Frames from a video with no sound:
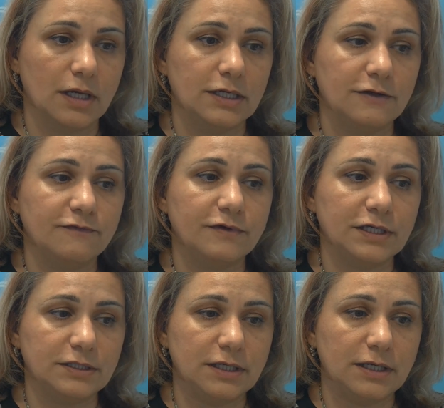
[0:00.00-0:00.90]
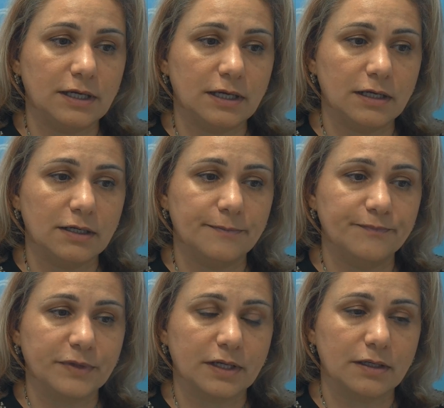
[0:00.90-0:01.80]
If the
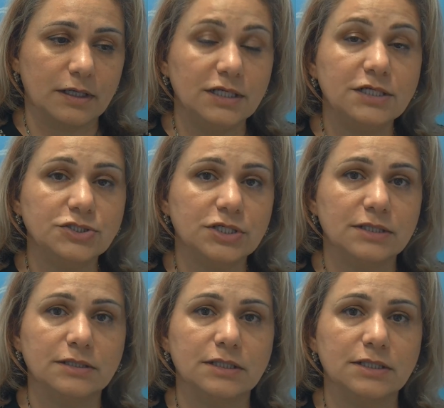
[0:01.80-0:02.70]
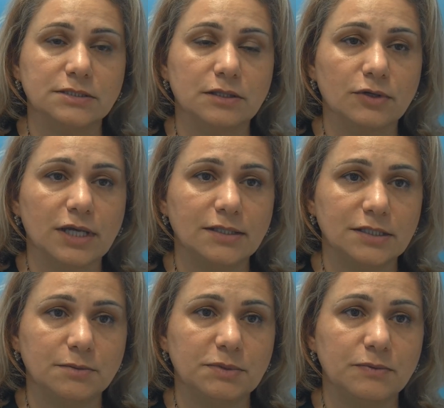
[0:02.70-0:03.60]
lesion is
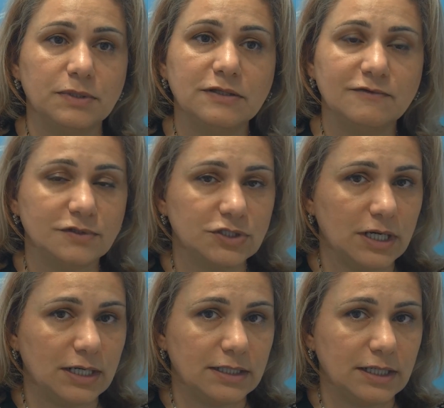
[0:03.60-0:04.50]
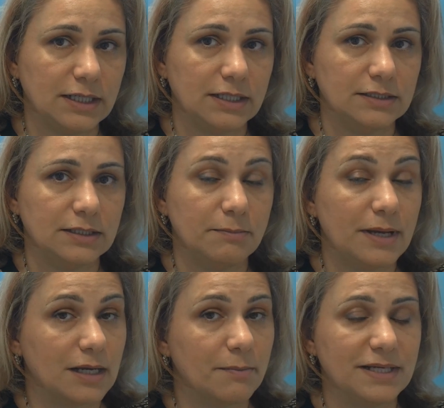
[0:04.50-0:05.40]
located between the vagina and the
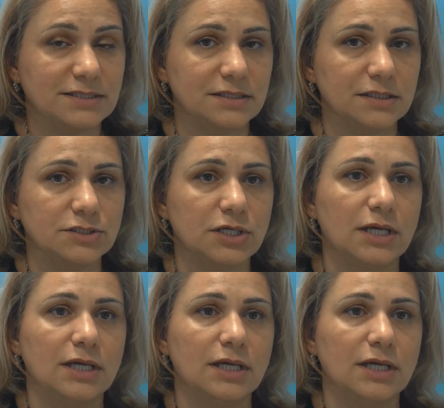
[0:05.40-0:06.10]
back passage,